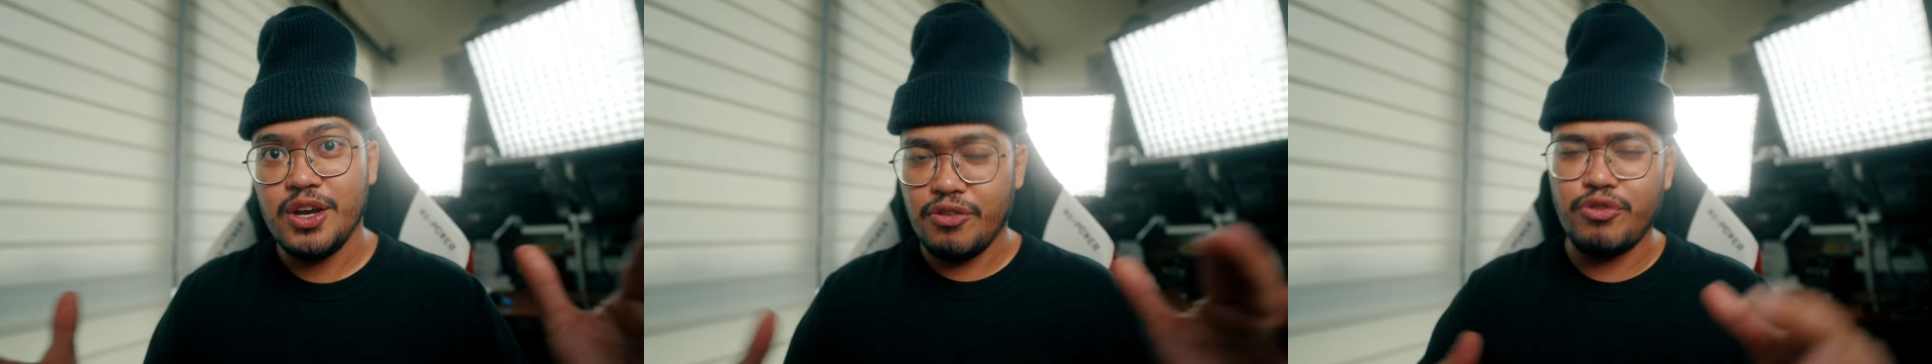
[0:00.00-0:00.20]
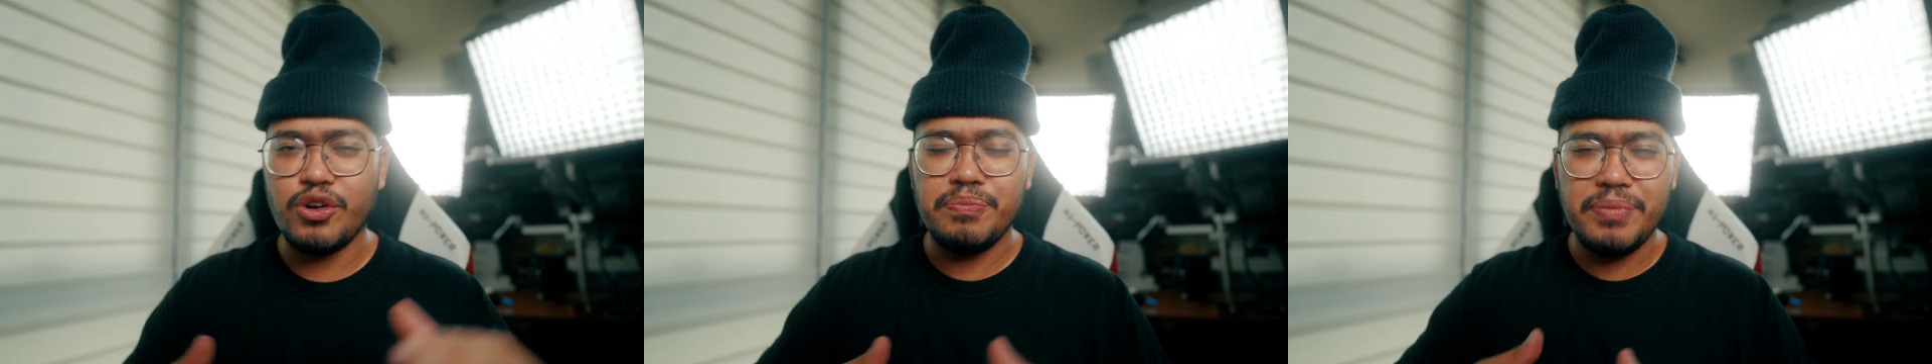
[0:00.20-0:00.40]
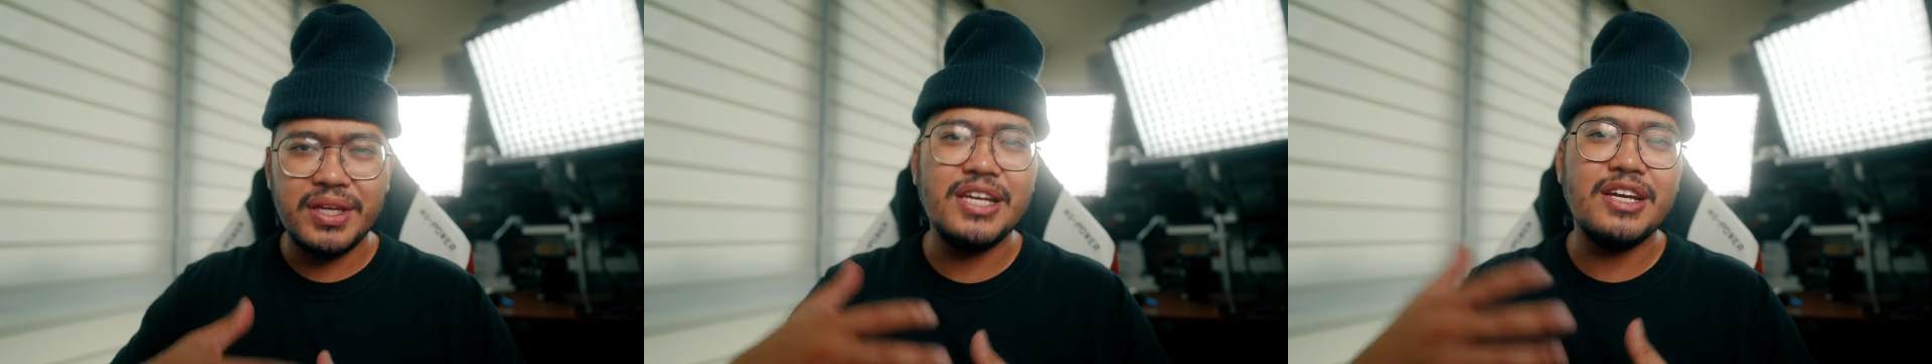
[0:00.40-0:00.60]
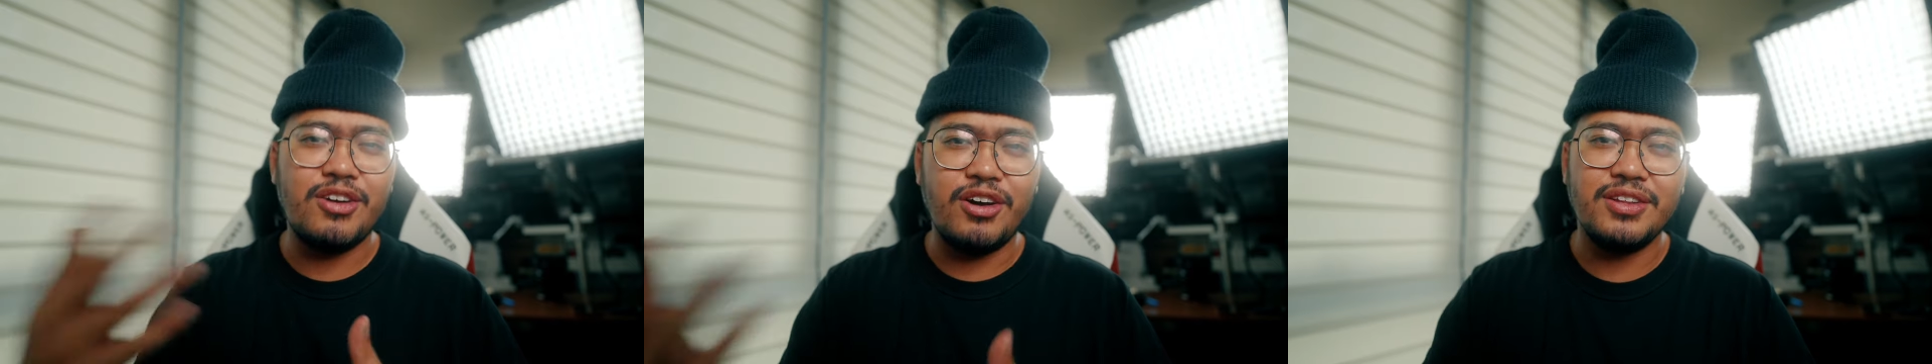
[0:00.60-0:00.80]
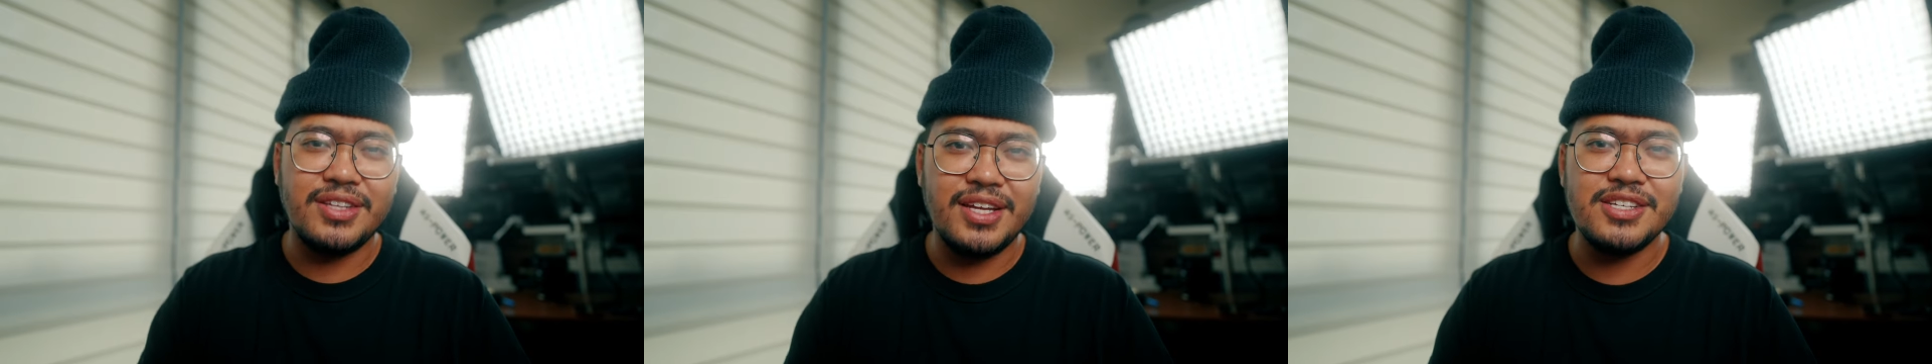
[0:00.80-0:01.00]
for making
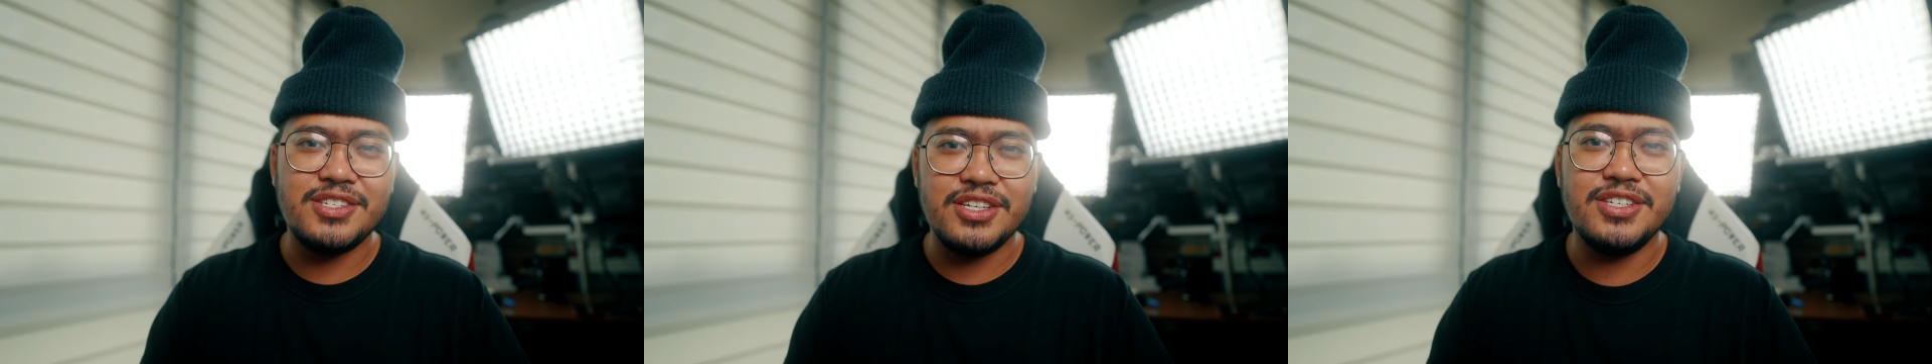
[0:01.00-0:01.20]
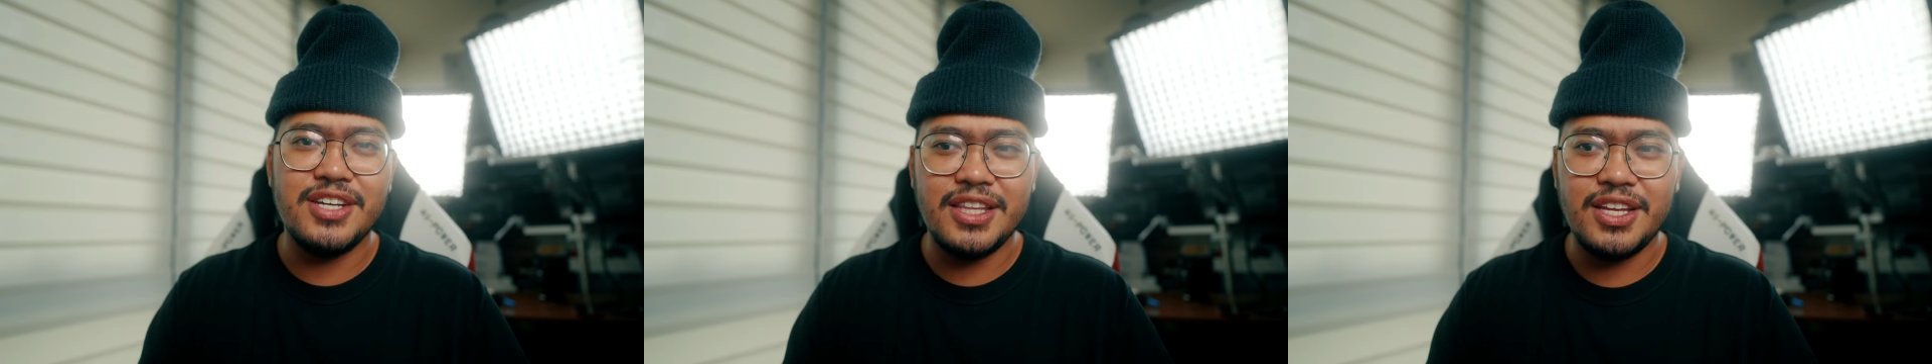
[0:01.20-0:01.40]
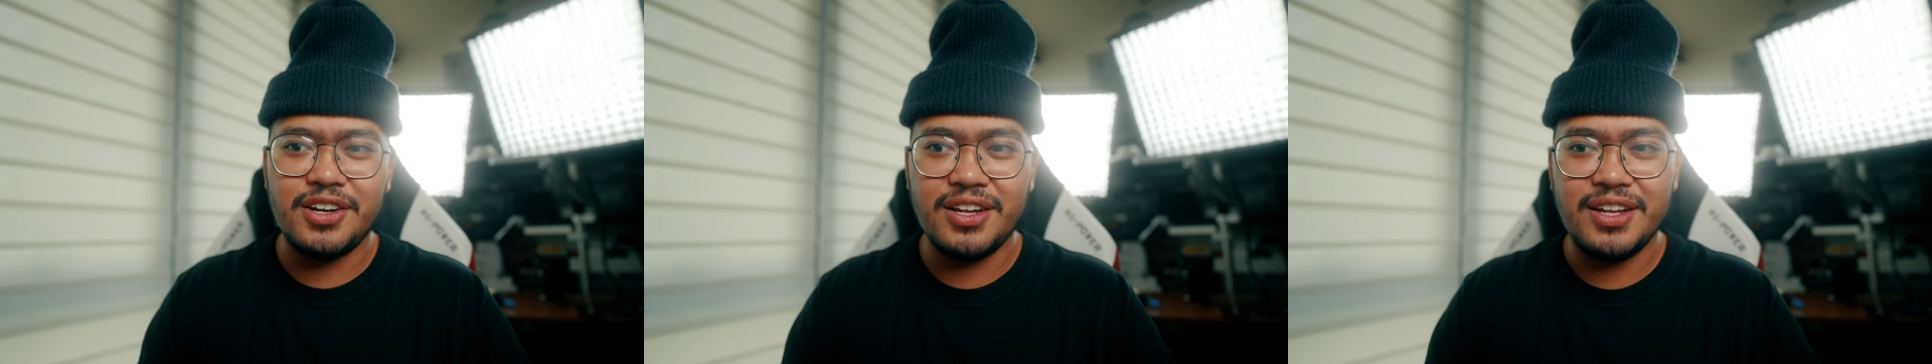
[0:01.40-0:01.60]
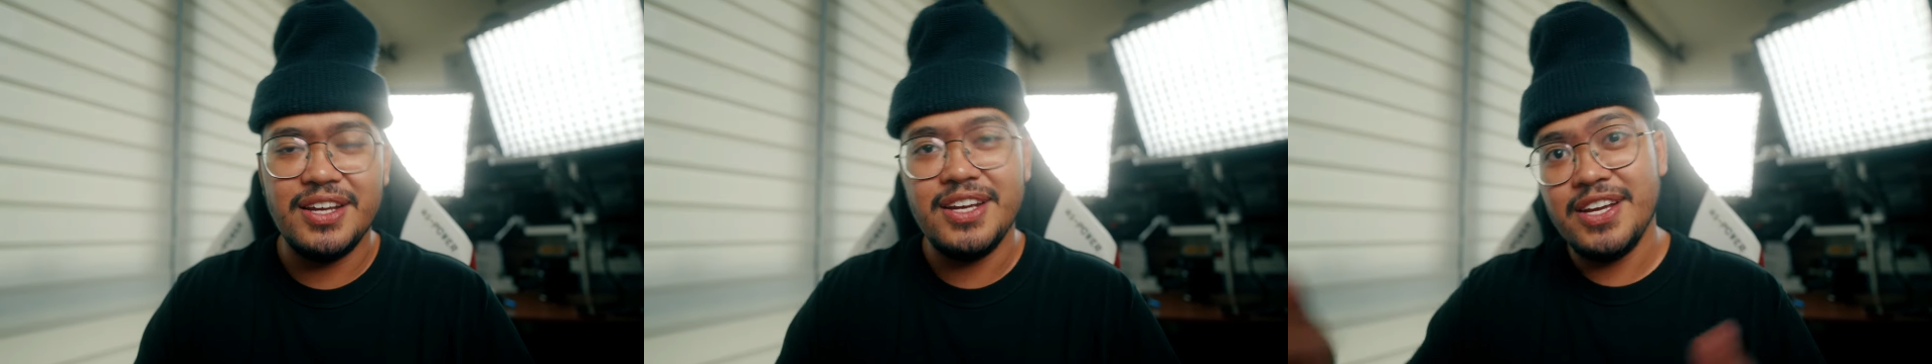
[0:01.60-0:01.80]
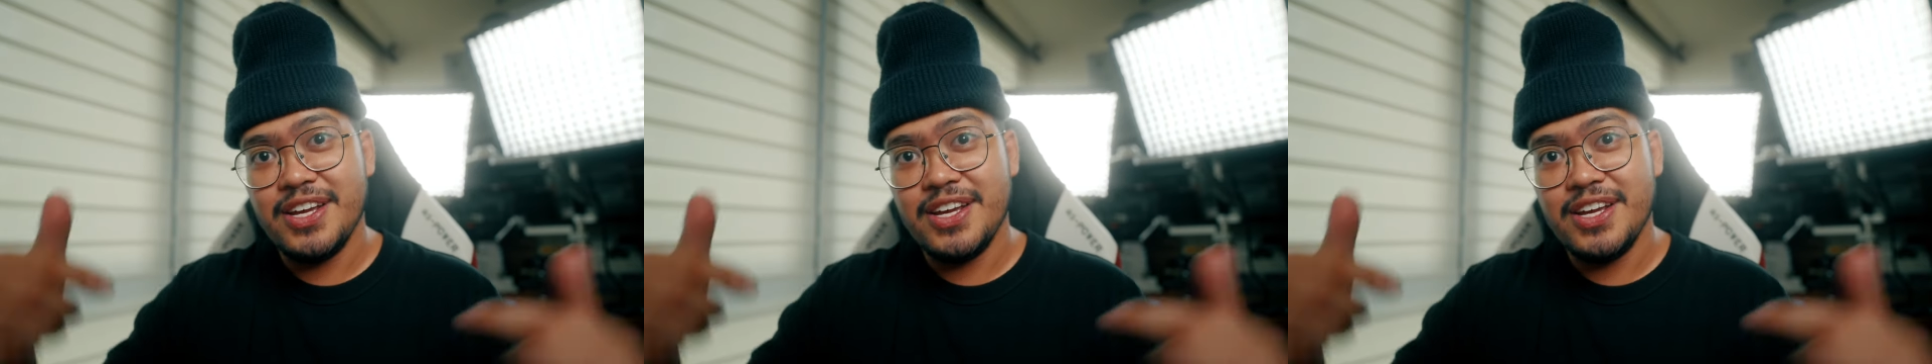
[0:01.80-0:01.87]
contents in general,